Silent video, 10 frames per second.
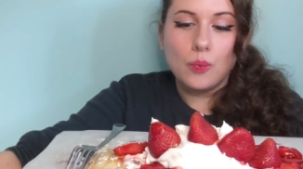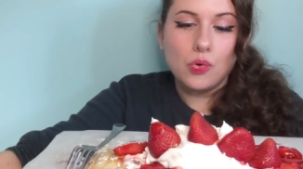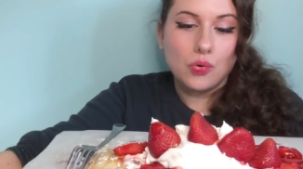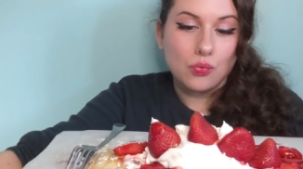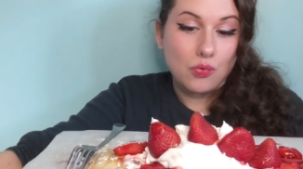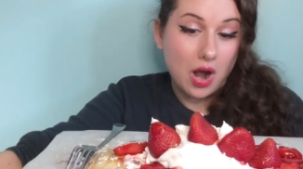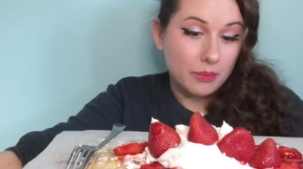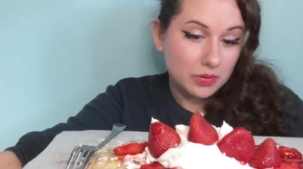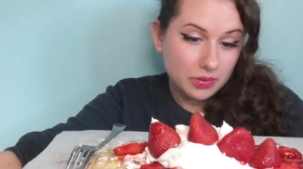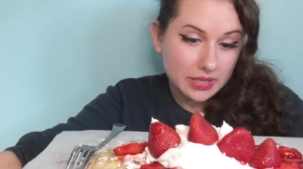
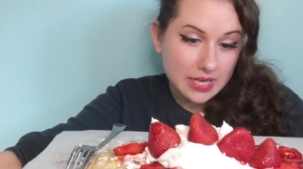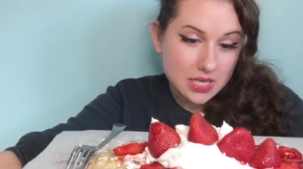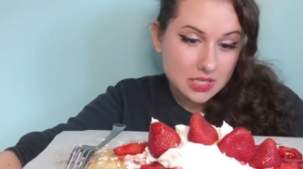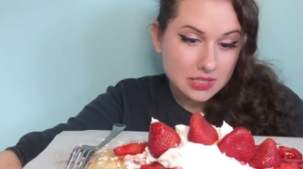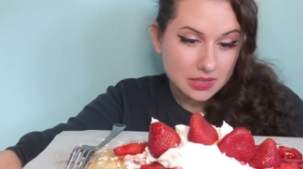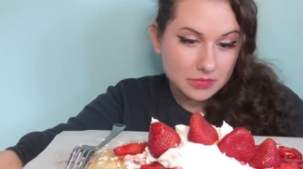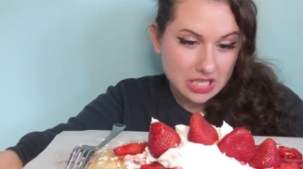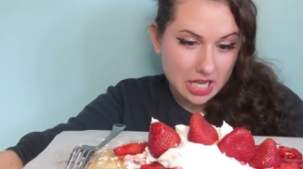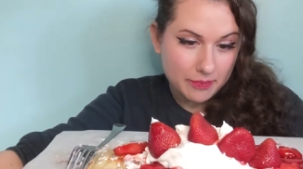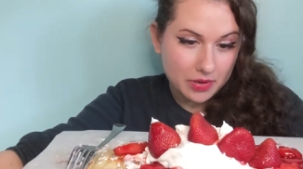Probably some
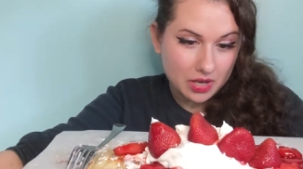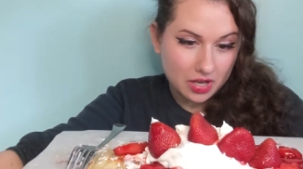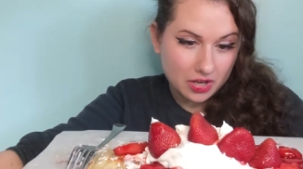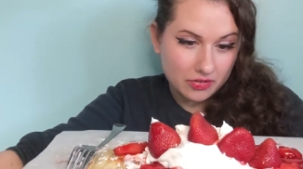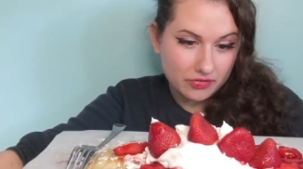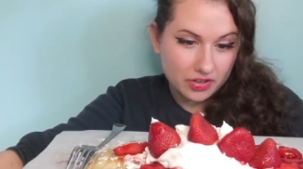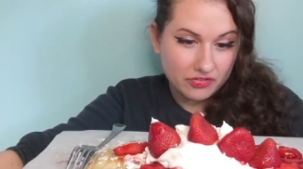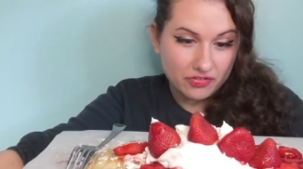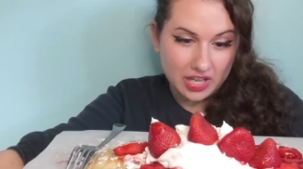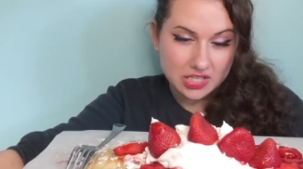type of
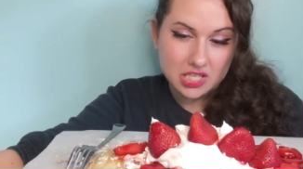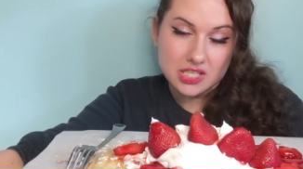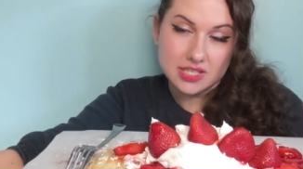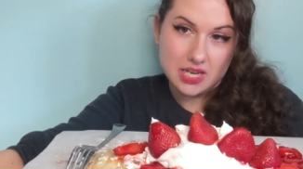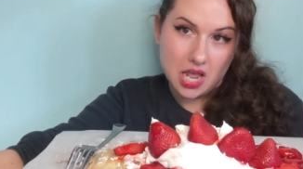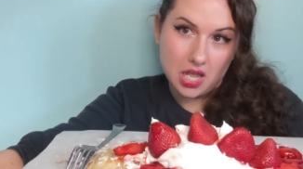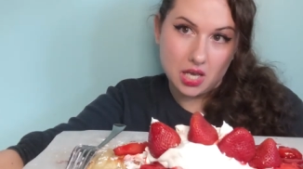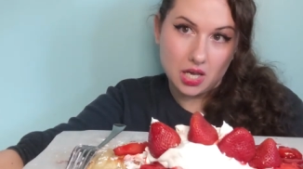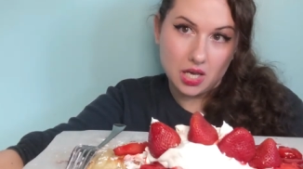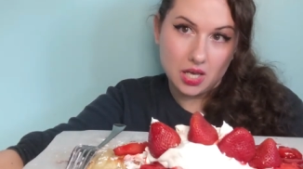fancy
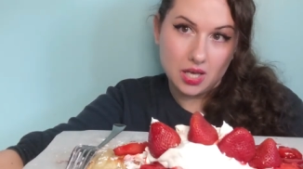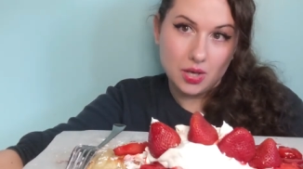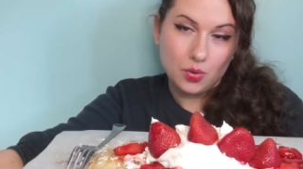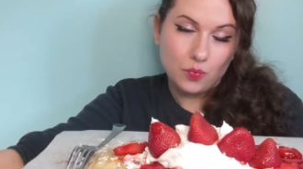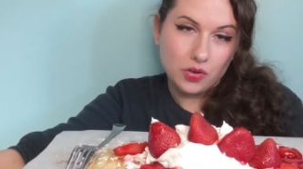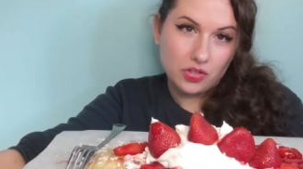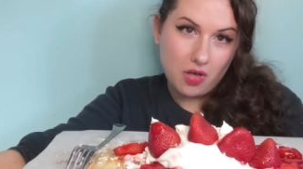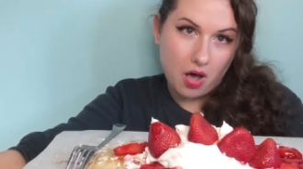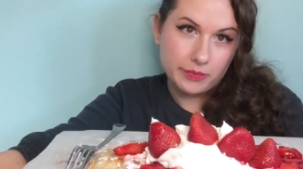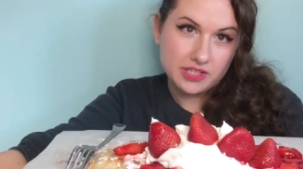steak with
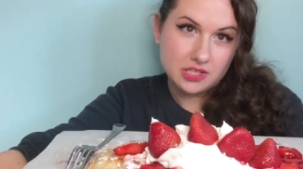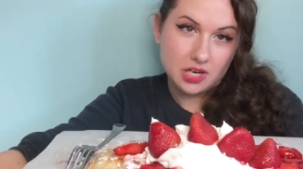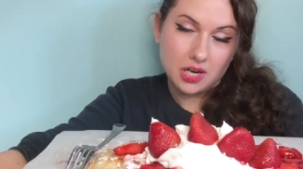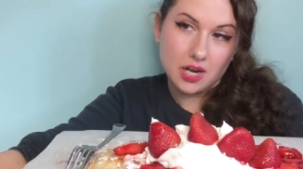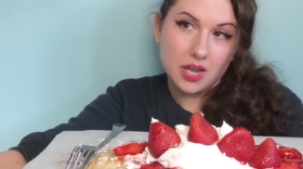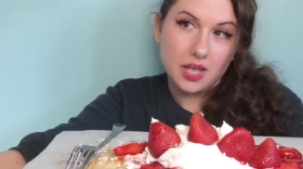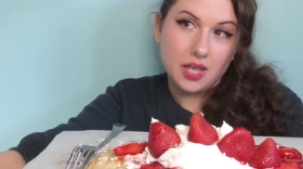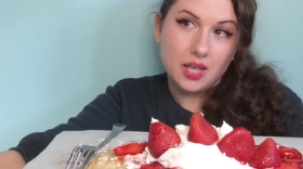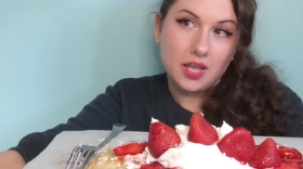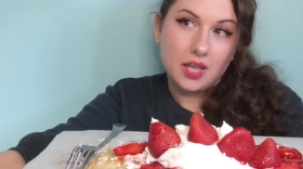lobster
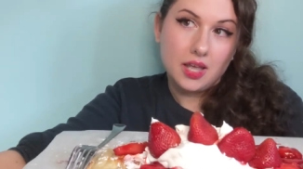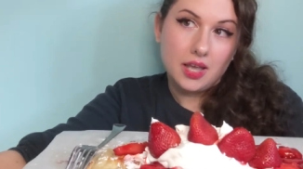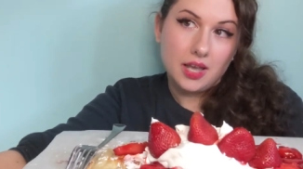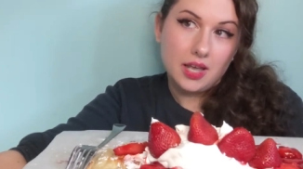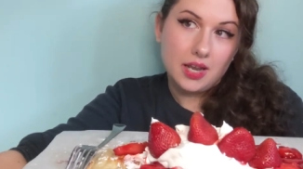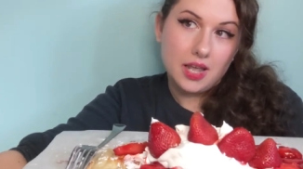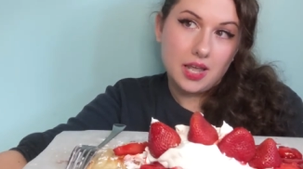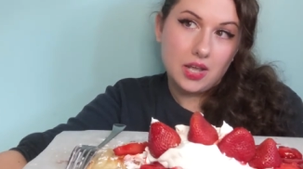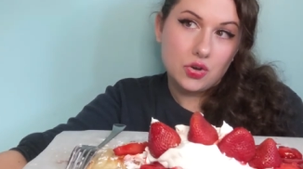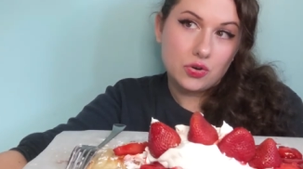and
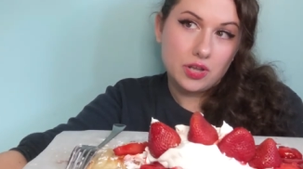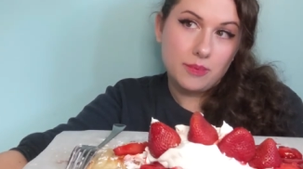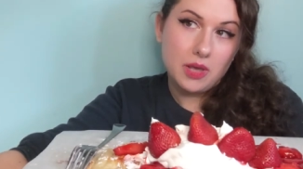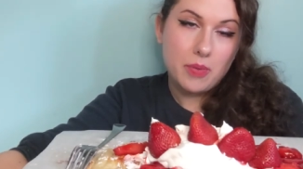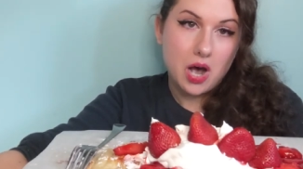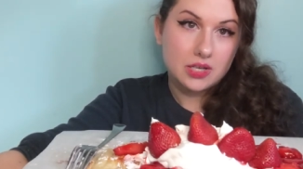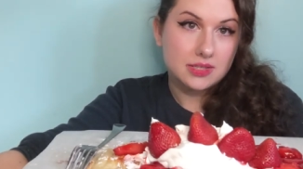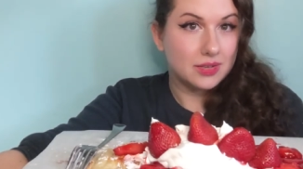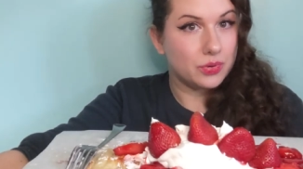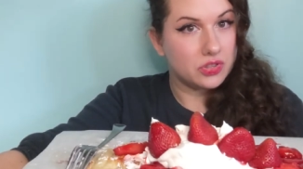a creamy
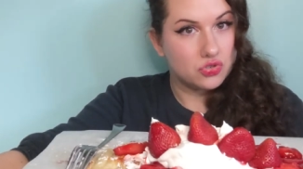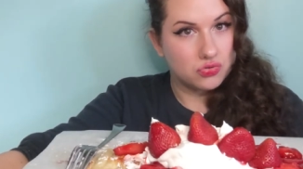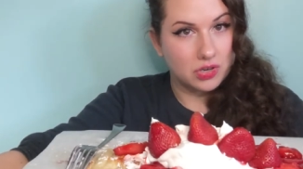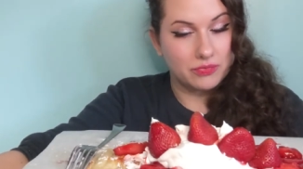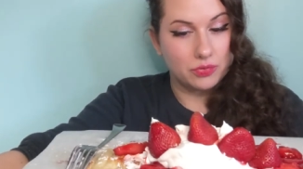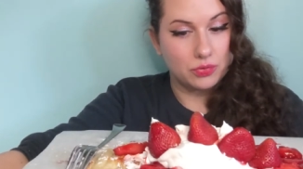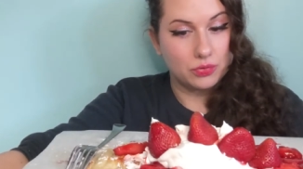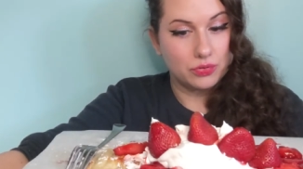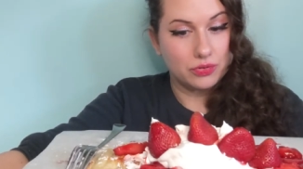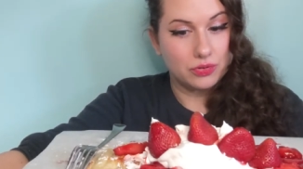pasta with
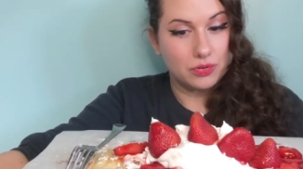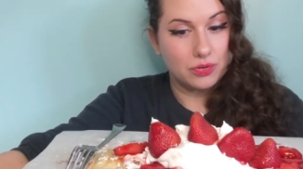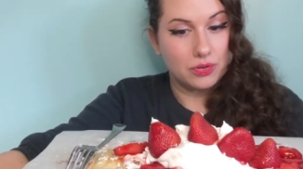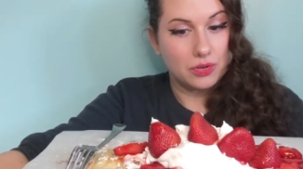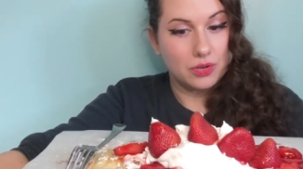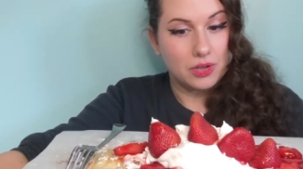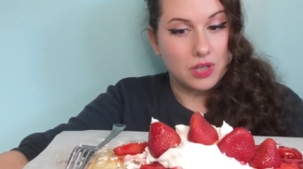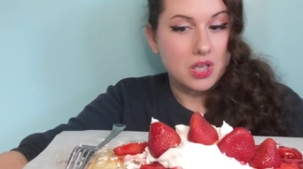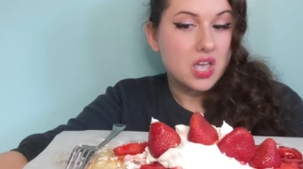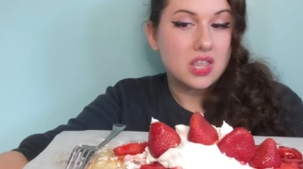truffles,
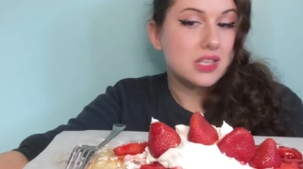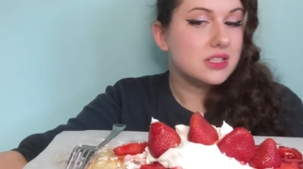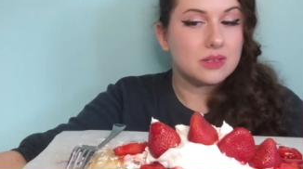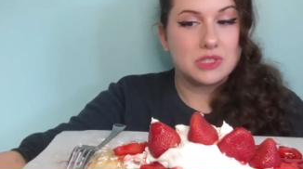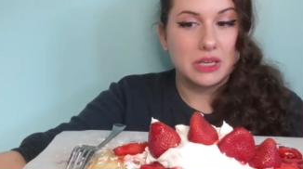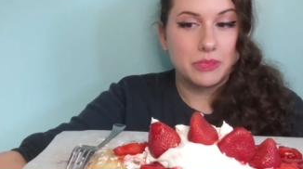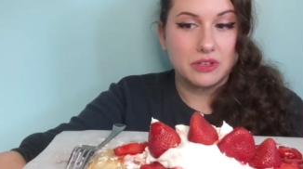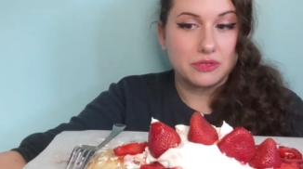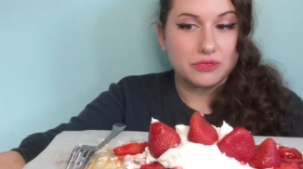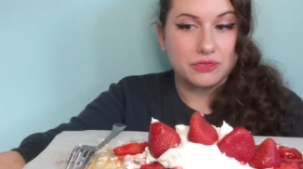and then some type
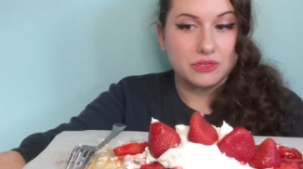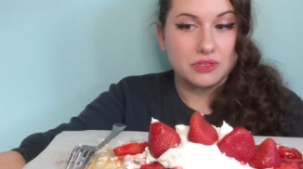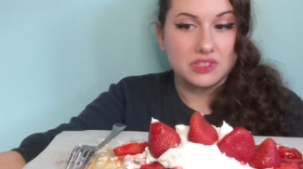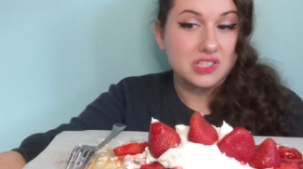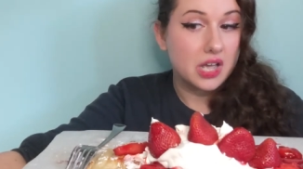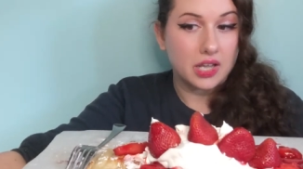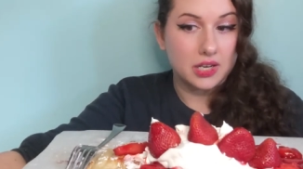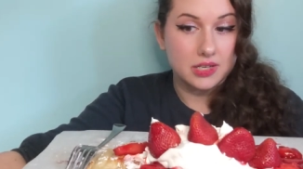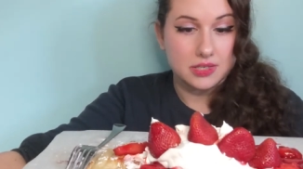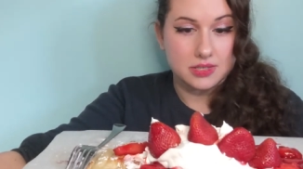of
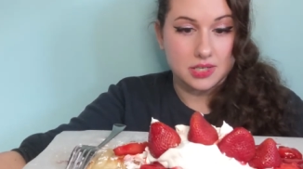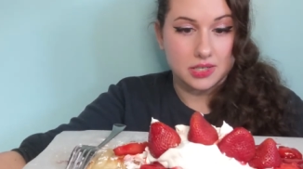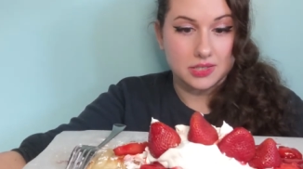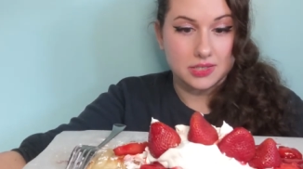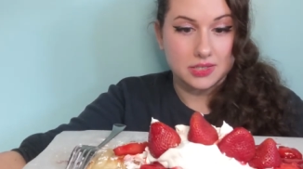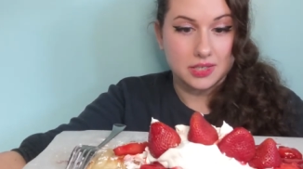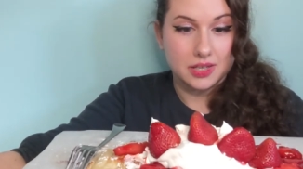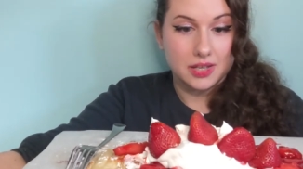decadent dessert.